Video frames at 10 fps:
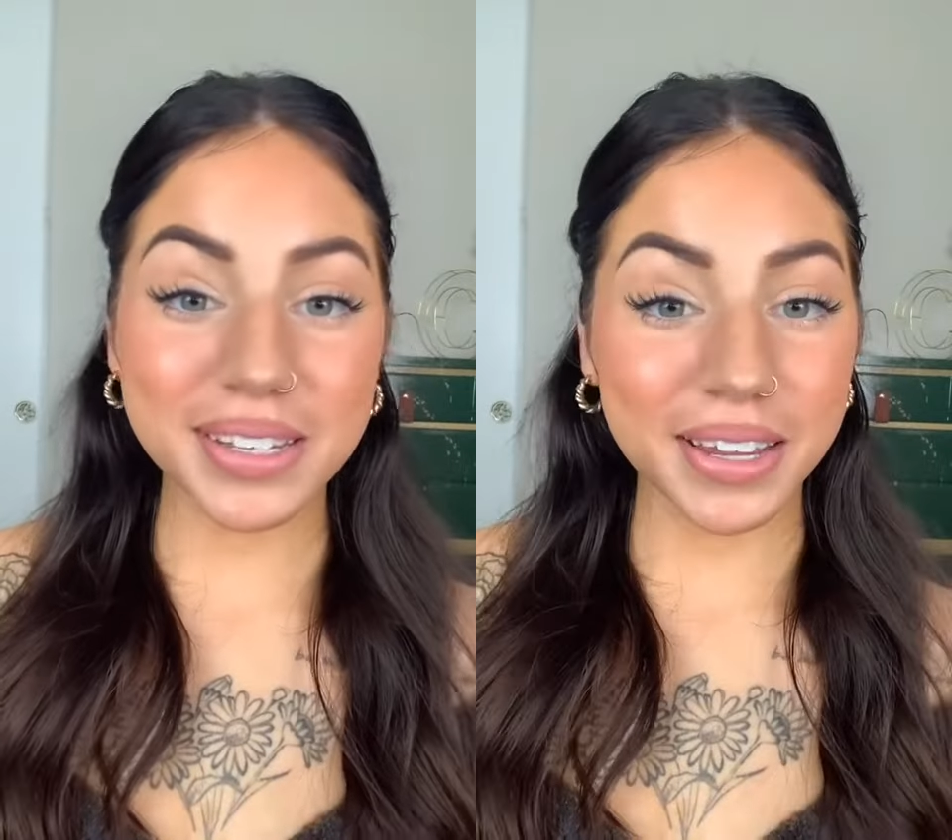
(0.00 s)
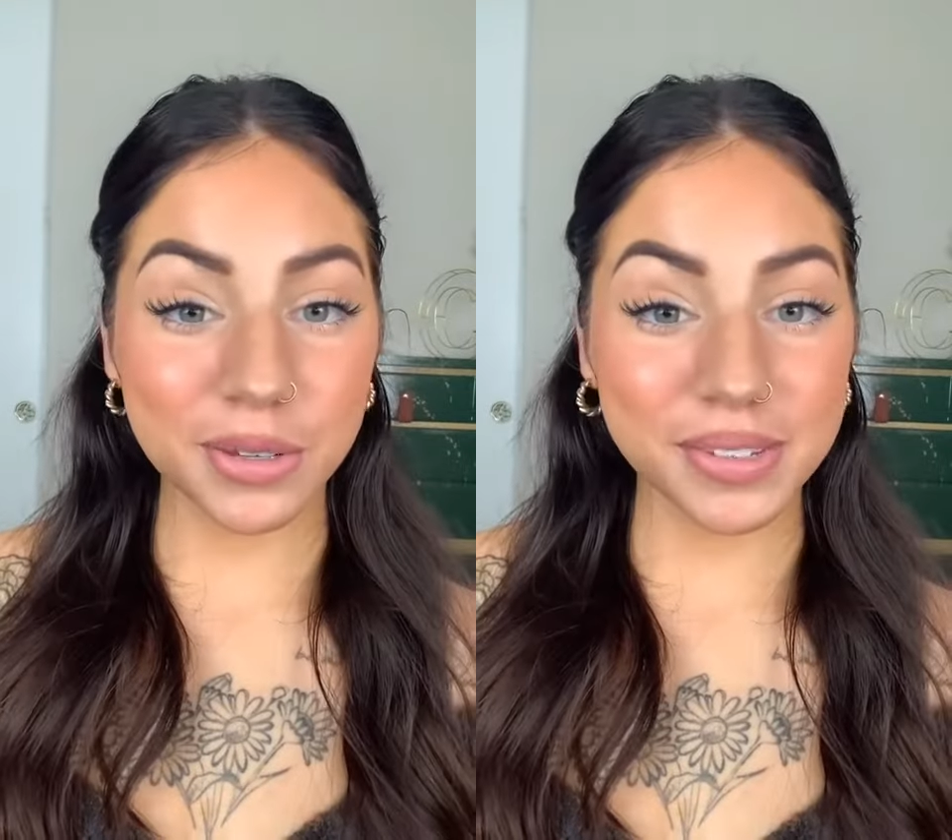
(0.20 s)

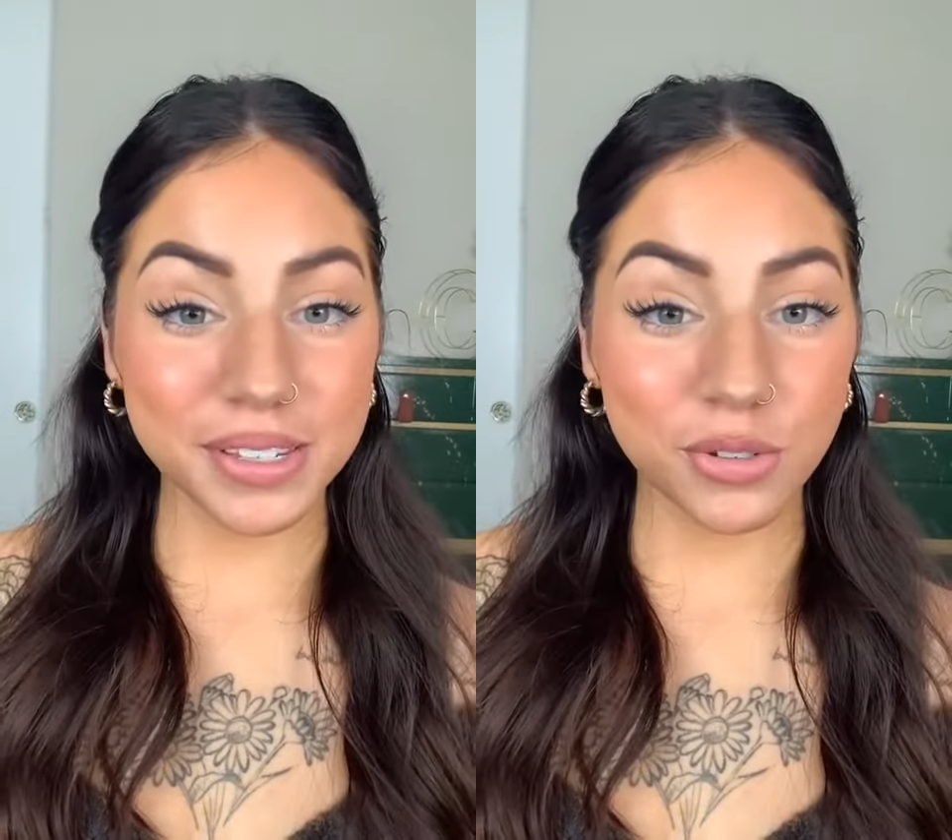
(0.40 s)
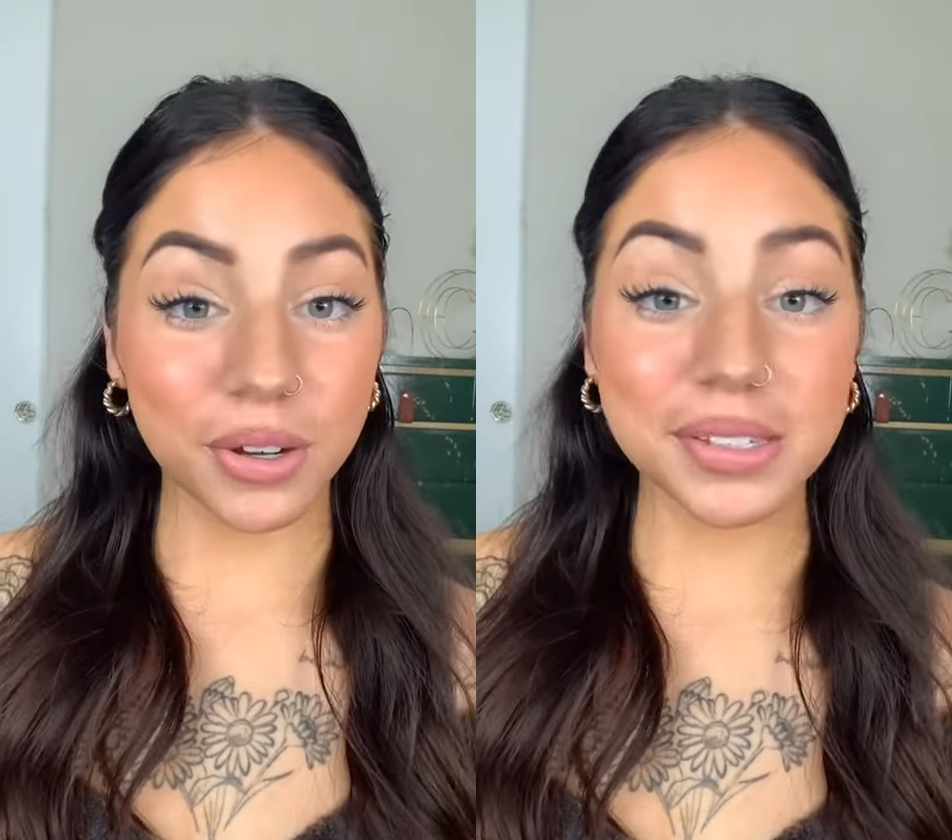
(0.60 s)
I use
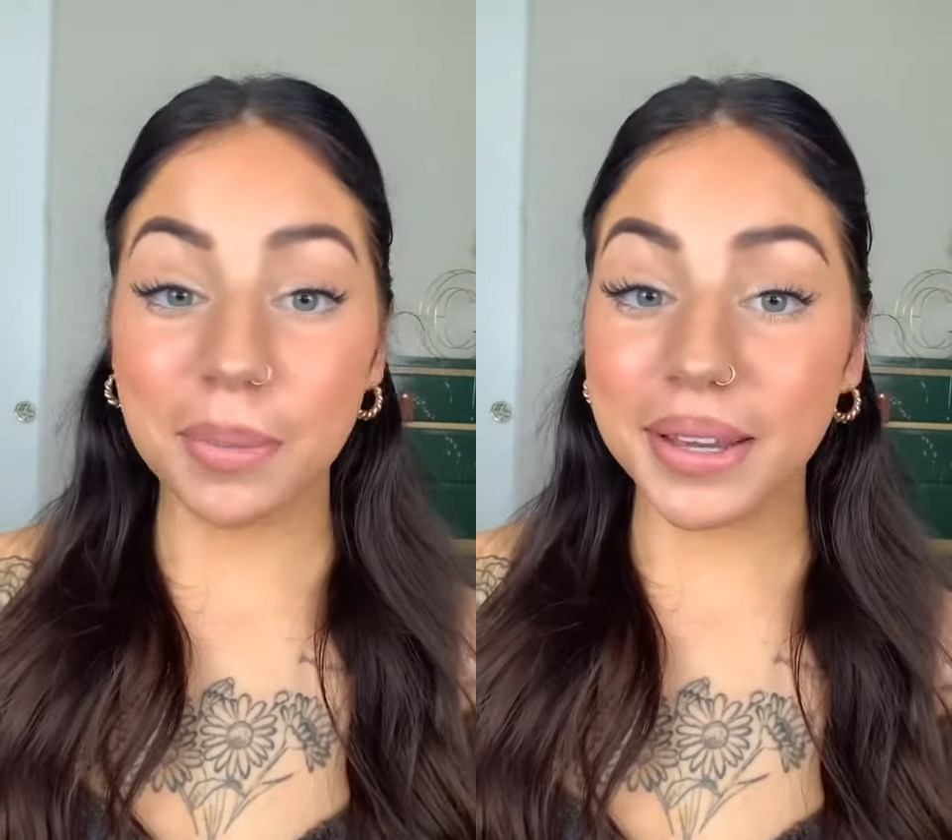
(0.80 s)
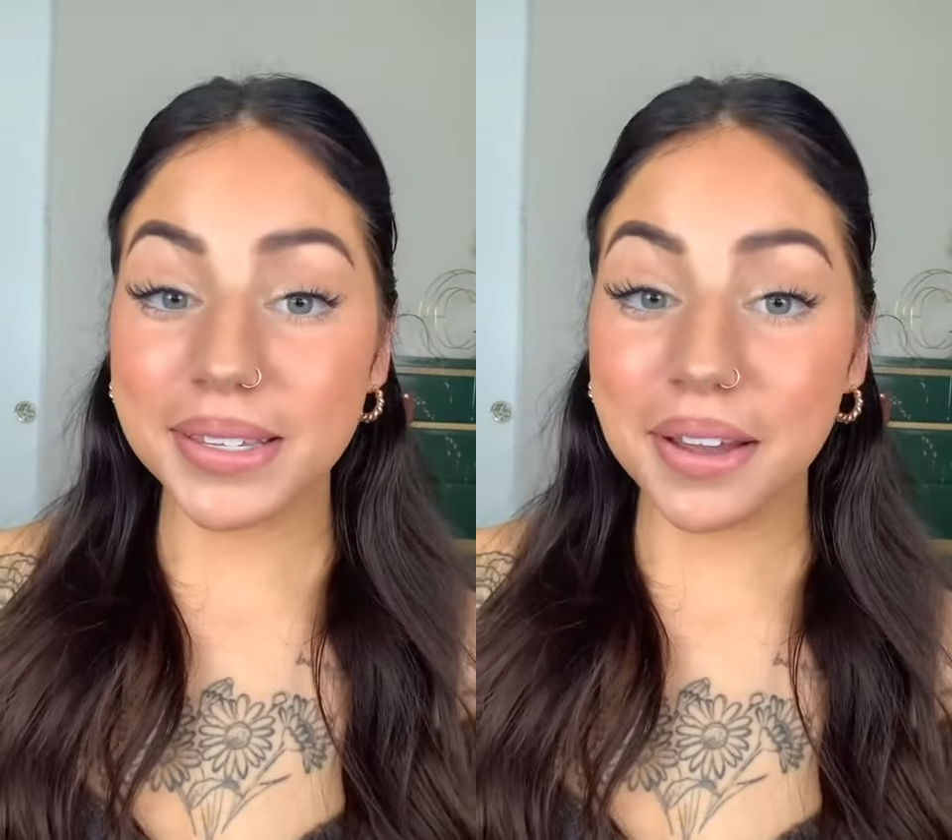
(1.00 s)
these tricks
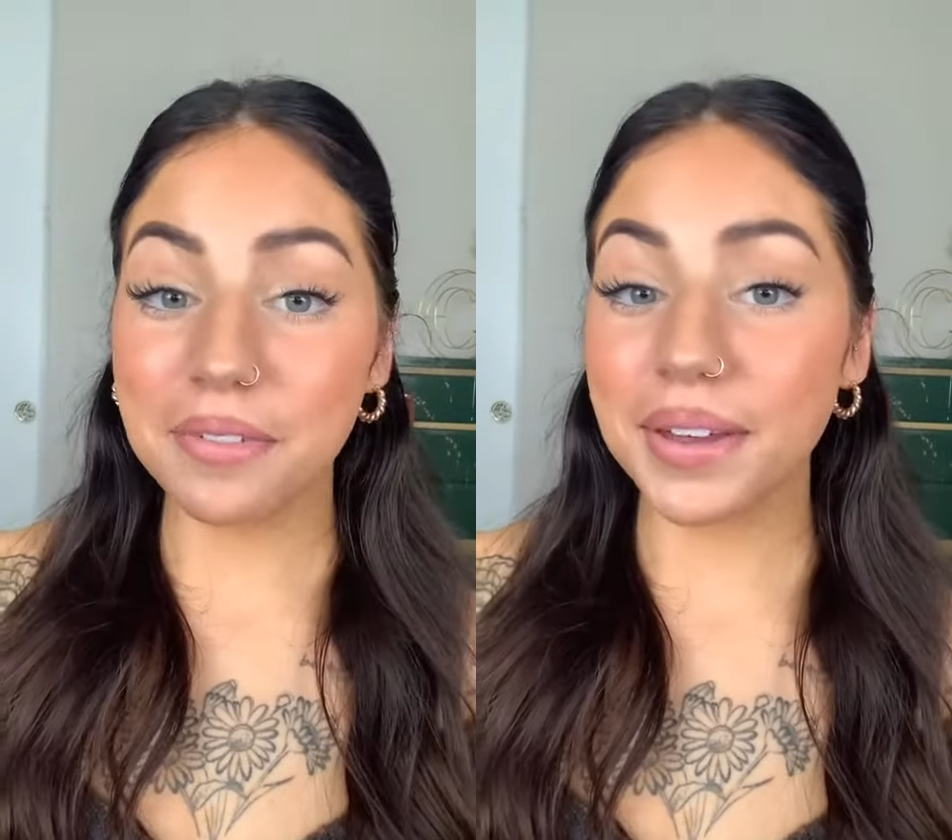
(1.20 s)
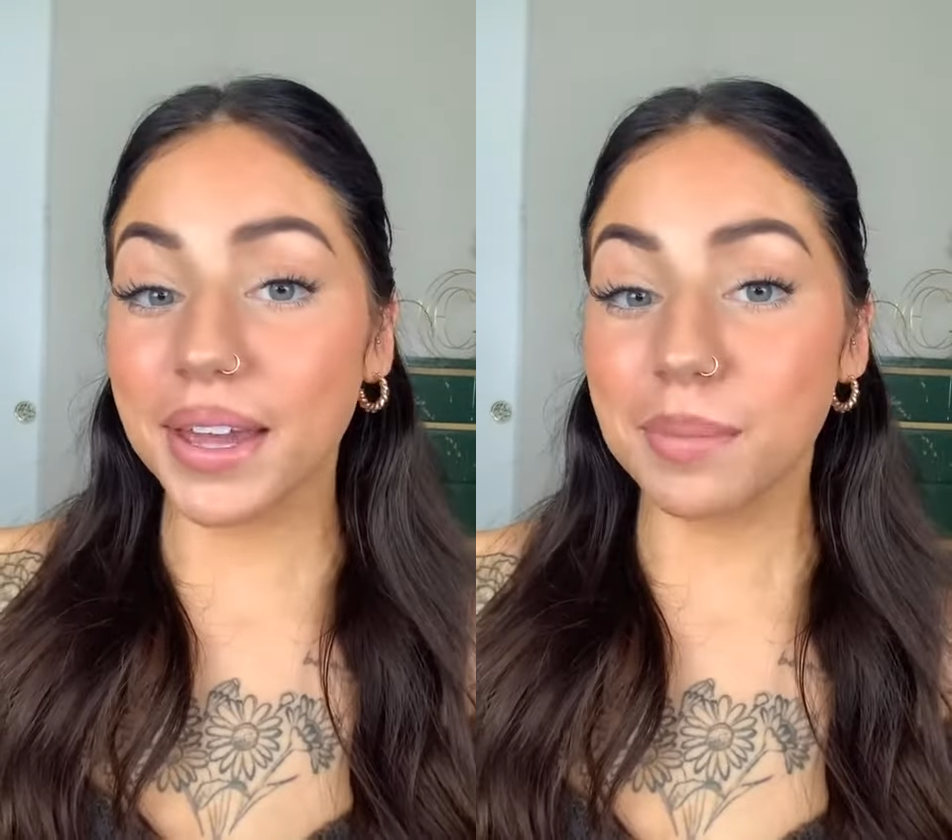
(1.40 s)
on
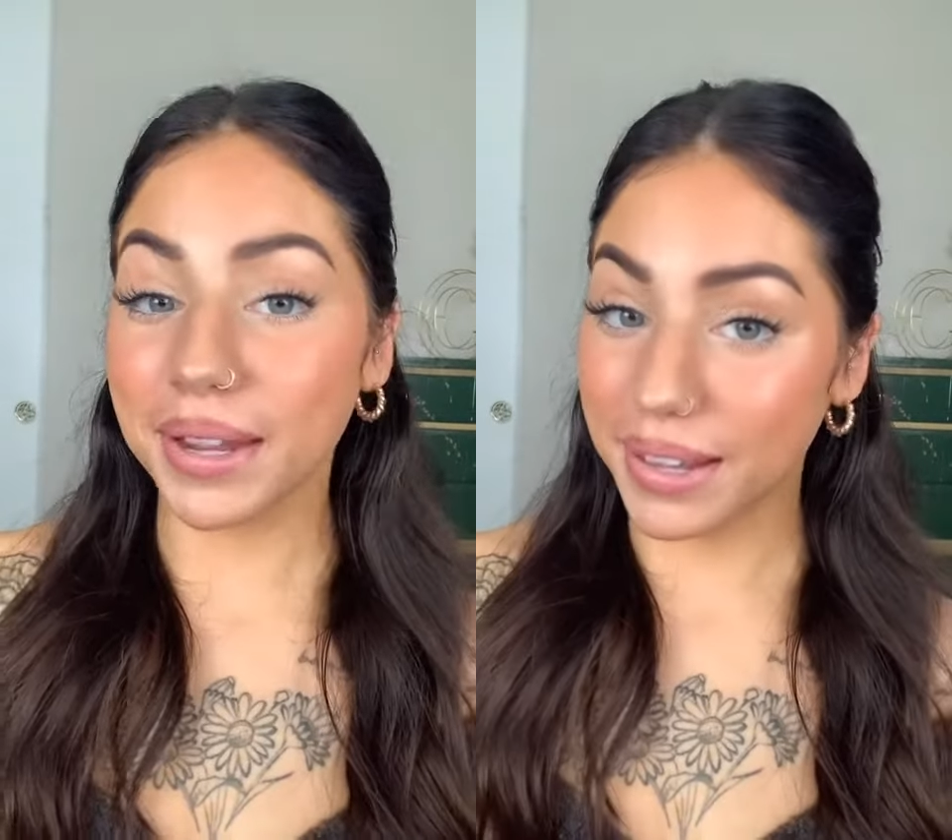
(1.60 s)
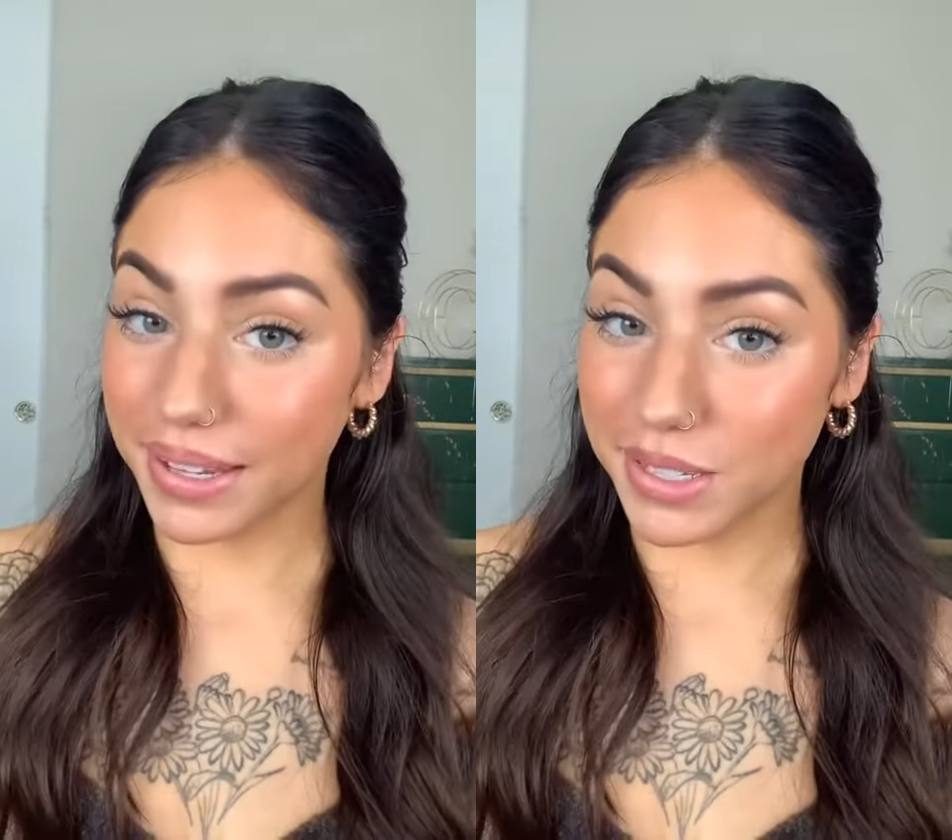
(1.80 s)
myself and my
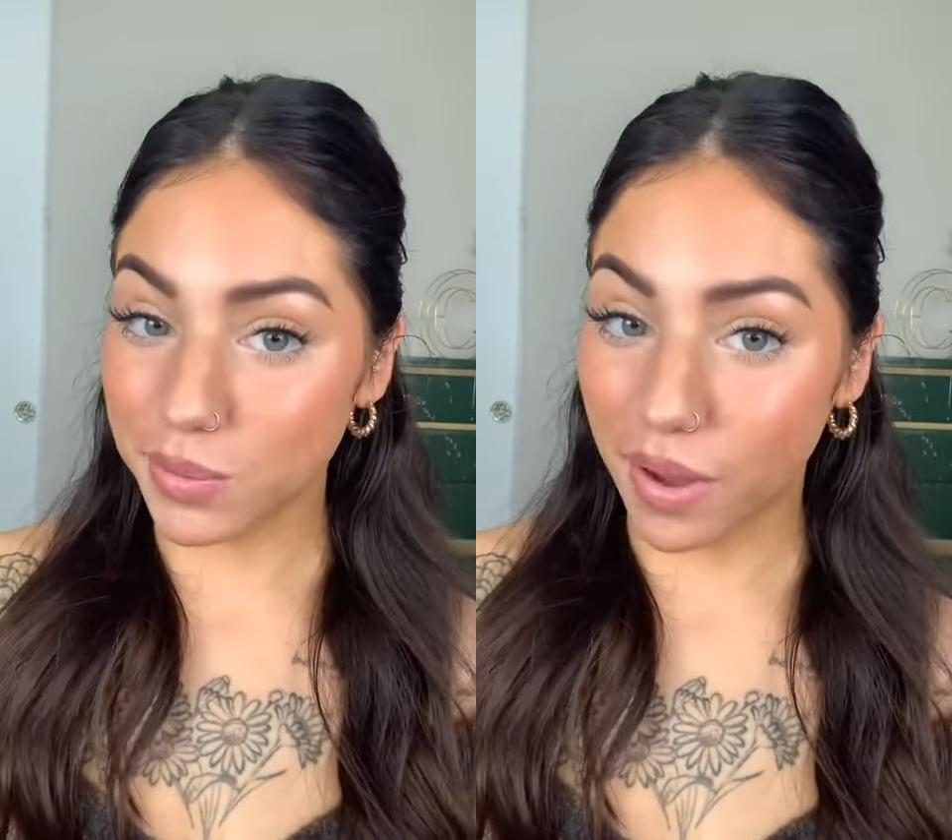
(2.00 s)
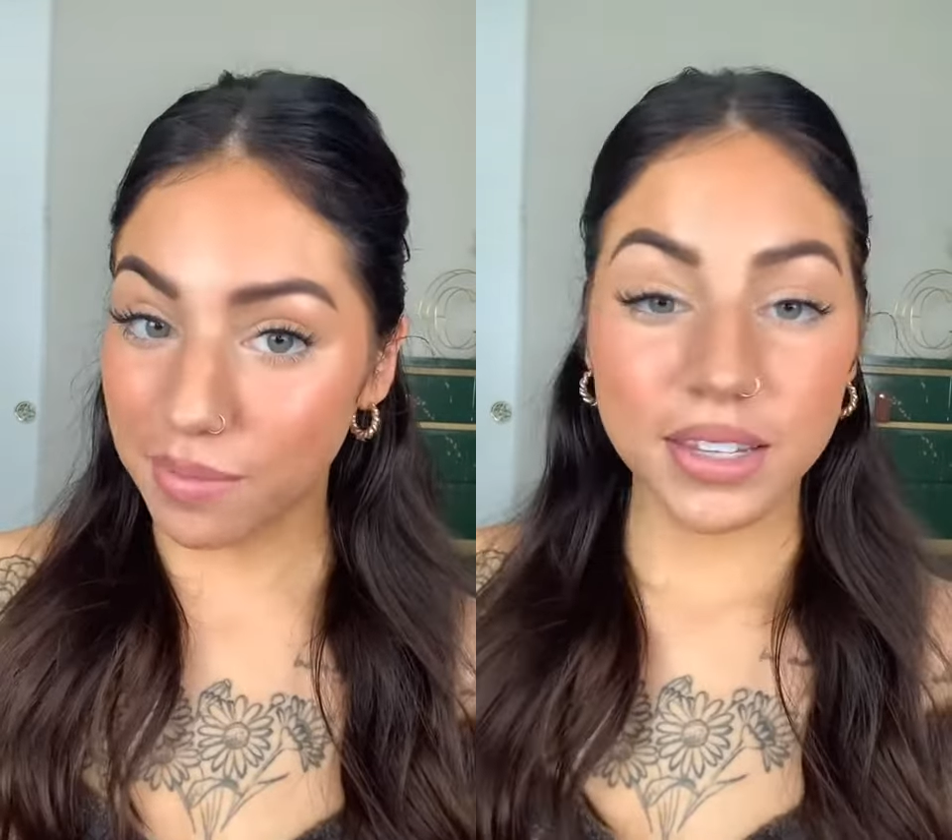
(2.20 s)
clients as well.